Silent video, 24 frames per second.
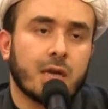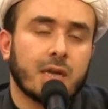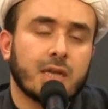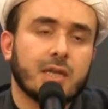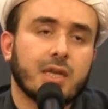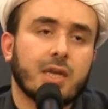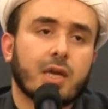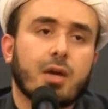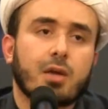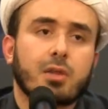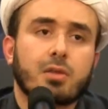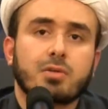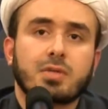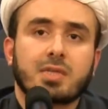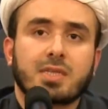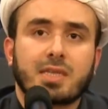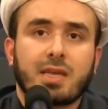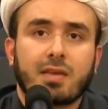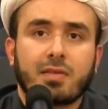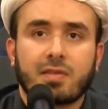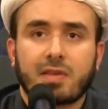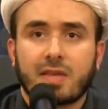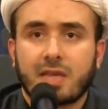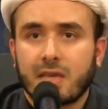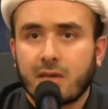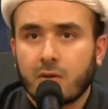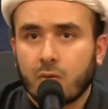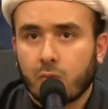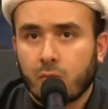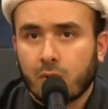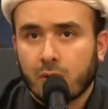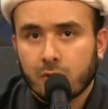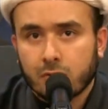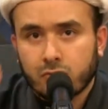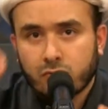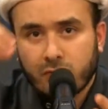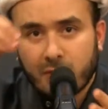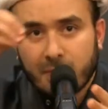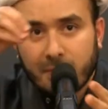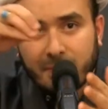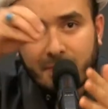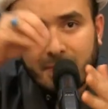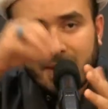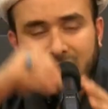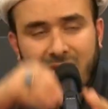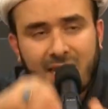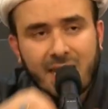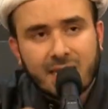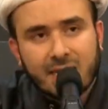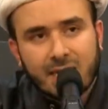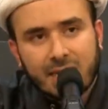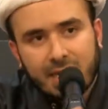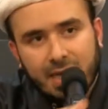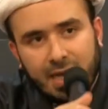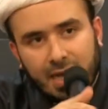The other says he will remain in